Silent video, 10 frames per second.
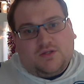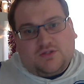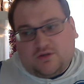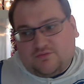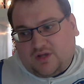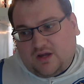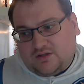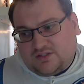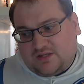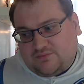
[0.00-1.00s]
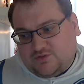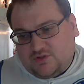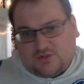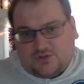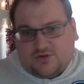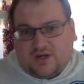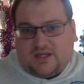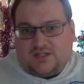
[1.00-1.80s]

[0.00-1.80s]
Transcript: So if the car's set up for too much drag,